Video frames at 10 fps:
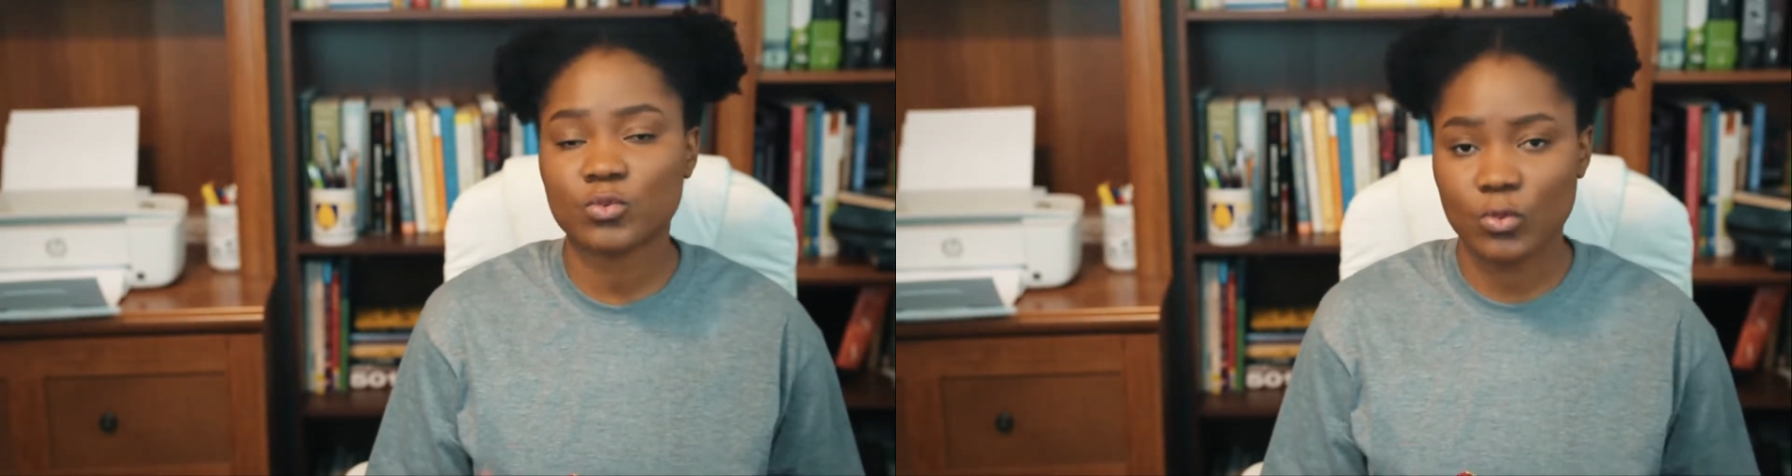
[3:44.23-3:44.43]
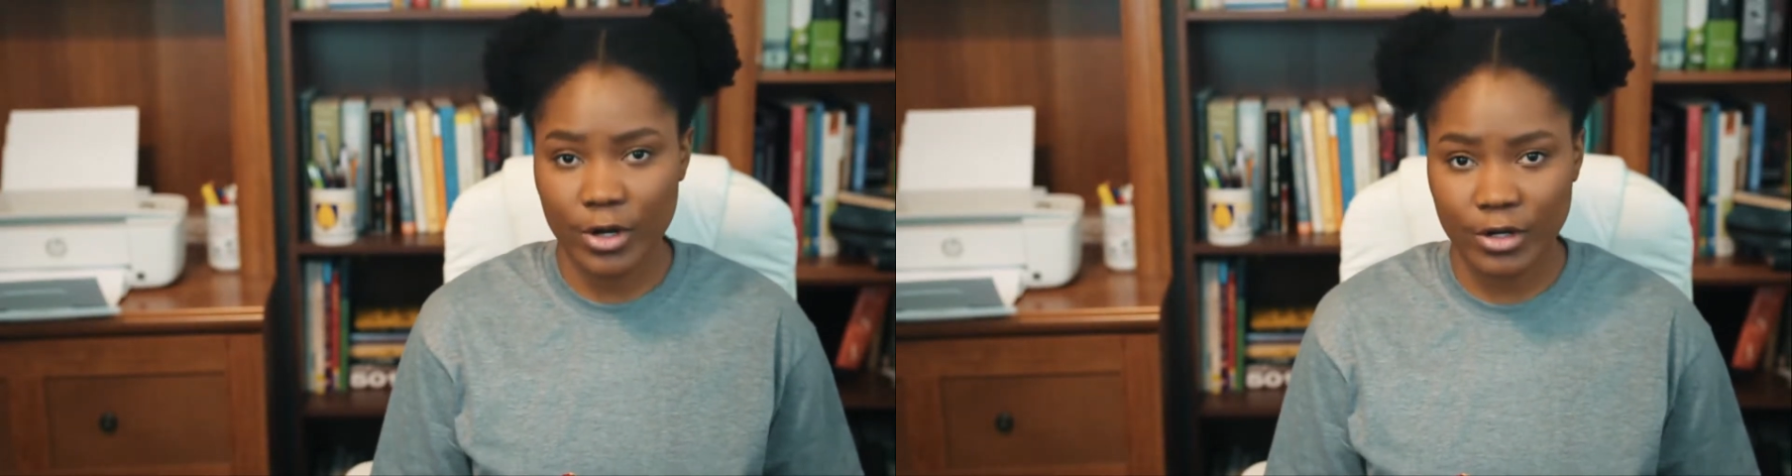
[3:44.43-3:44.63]

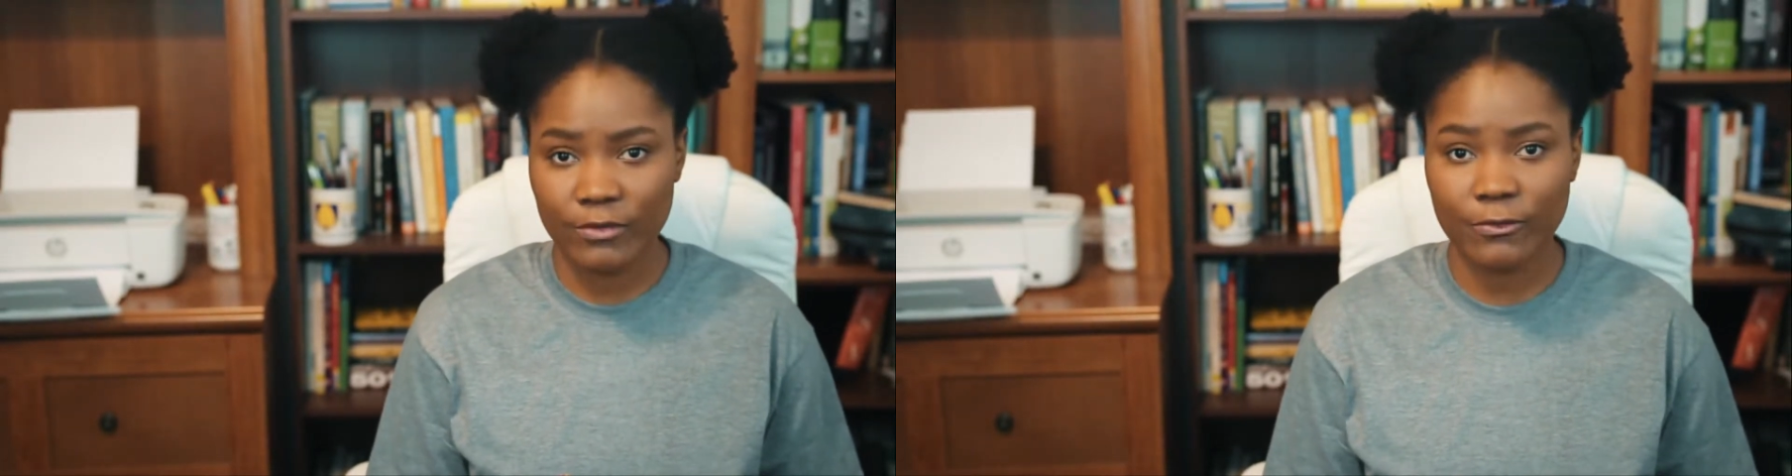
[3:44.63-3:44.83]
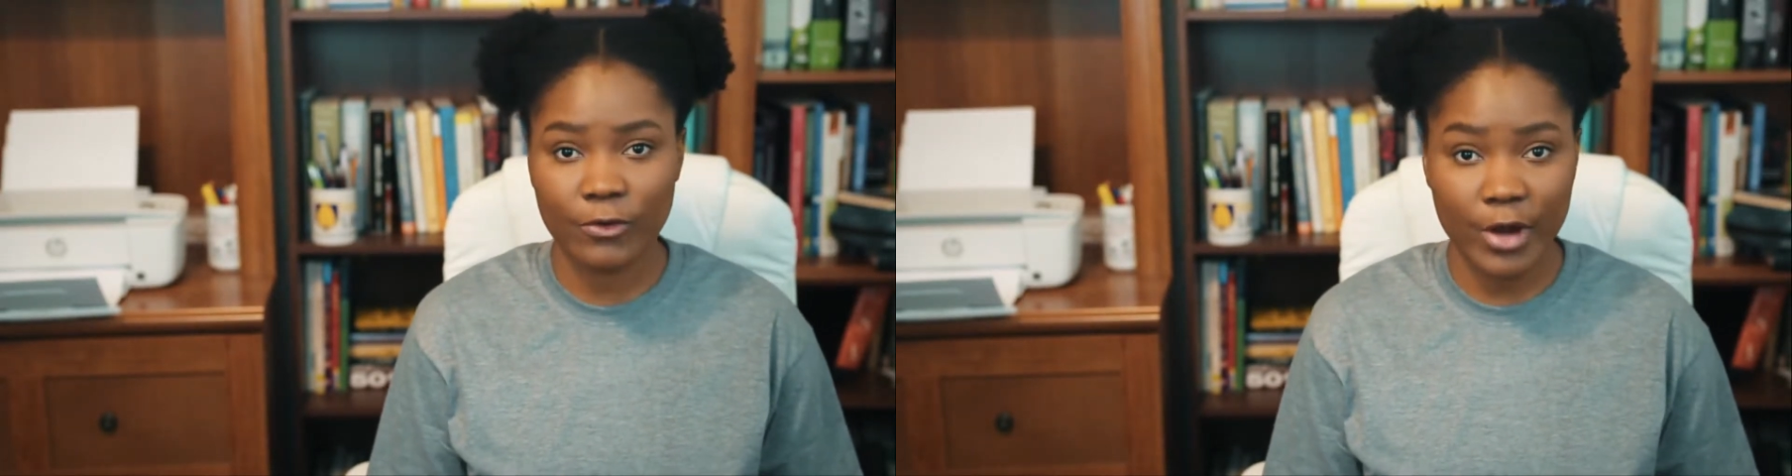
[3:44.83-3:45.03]
work
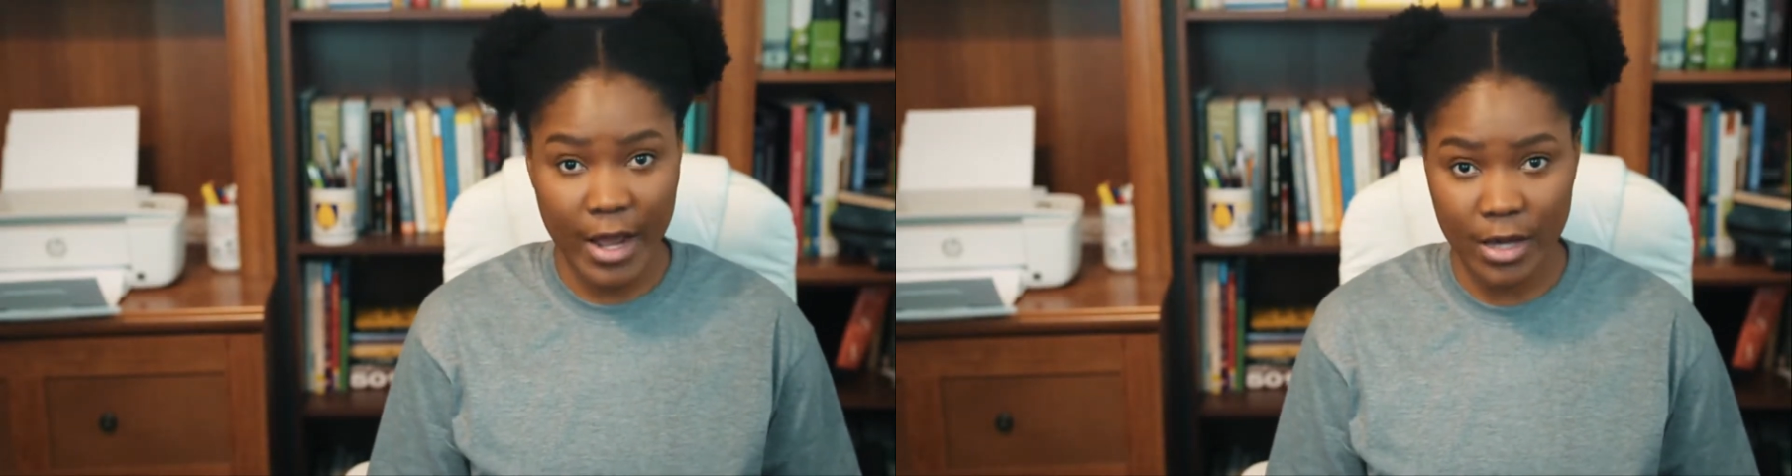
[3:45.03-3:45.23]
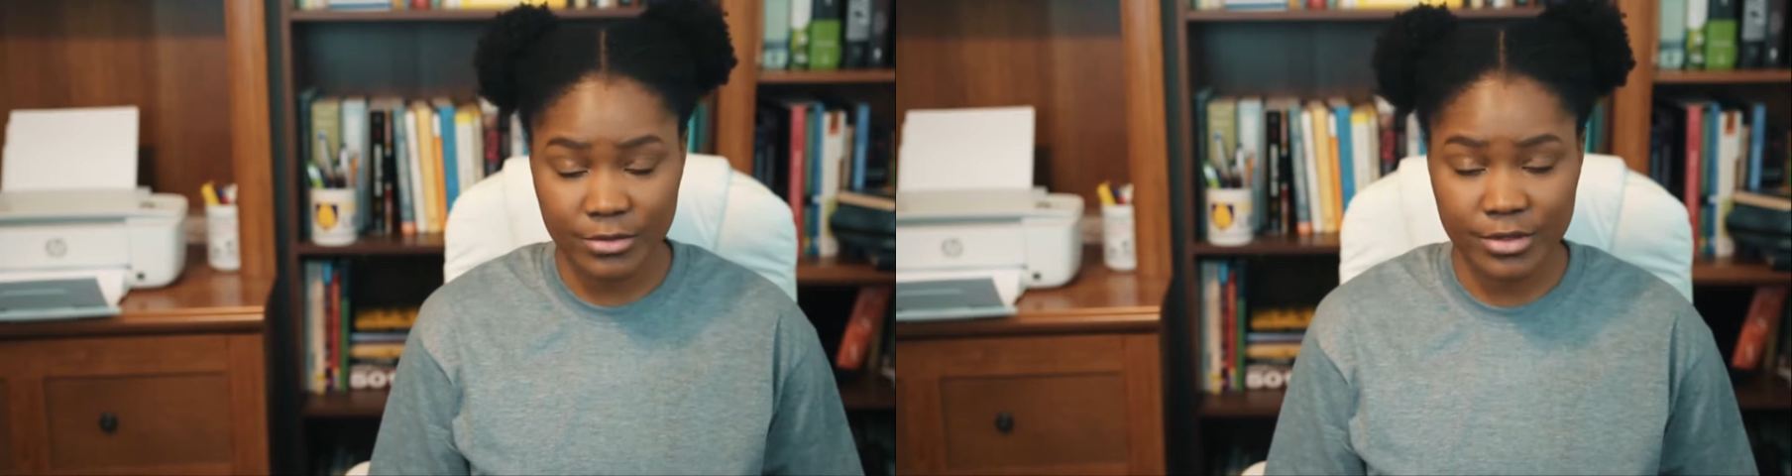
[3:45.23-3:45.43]
for
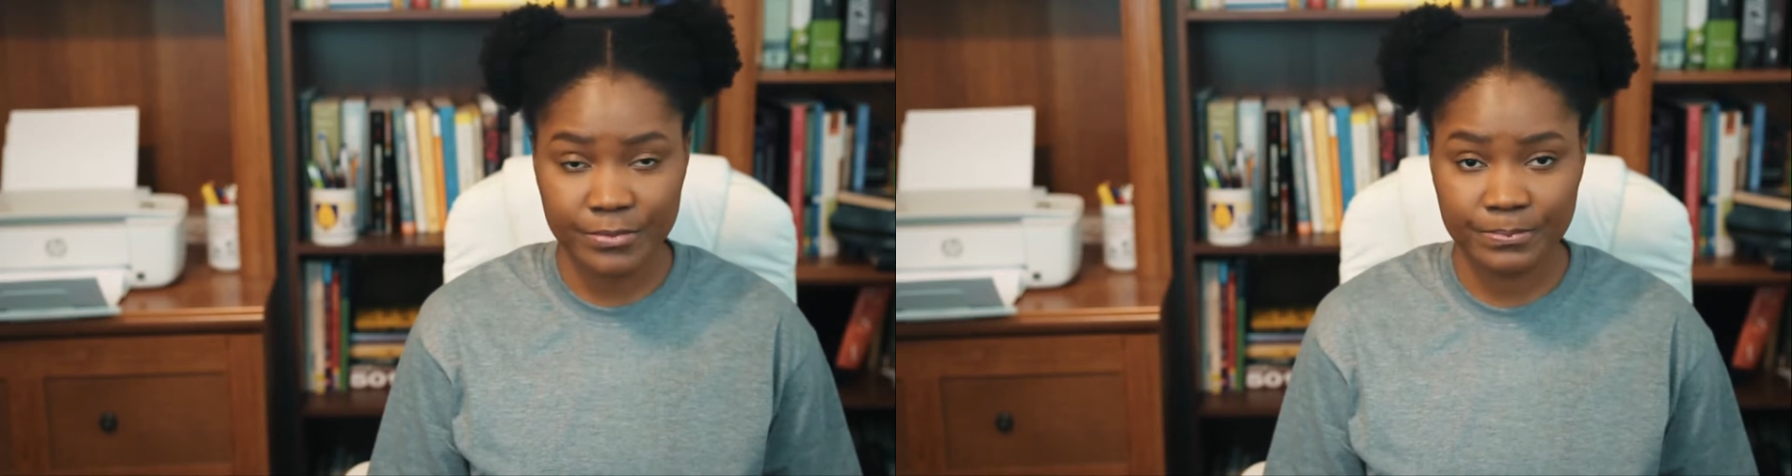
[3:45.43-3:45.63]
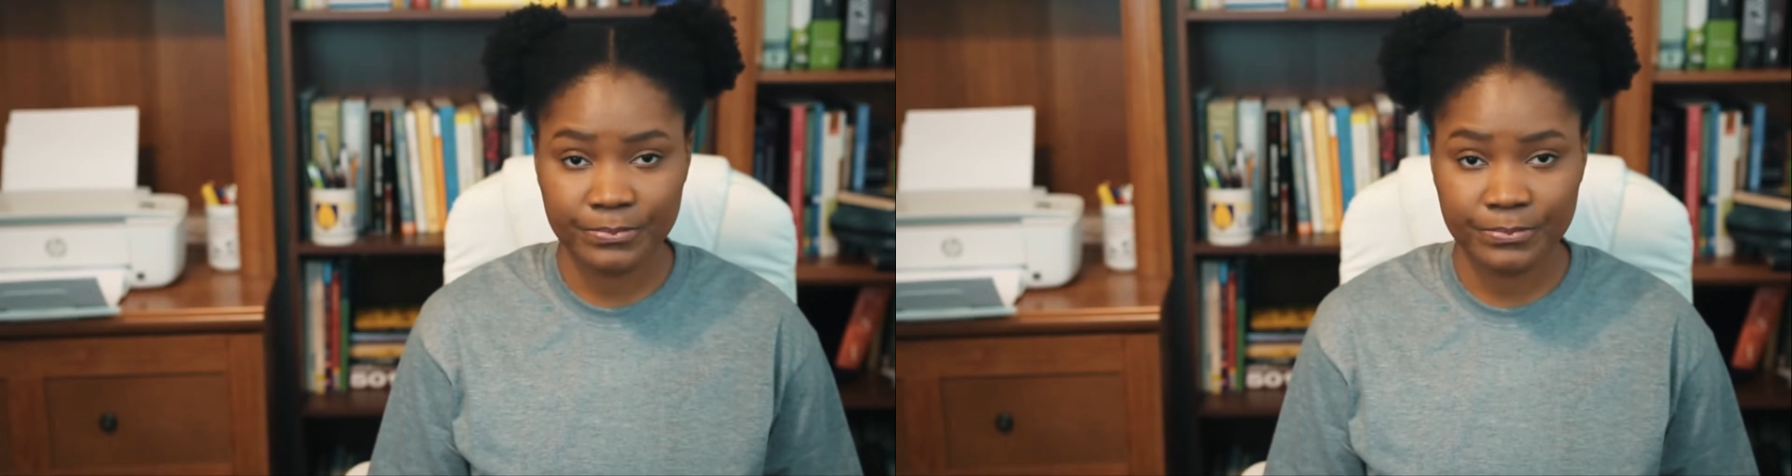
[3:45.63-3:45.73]
House.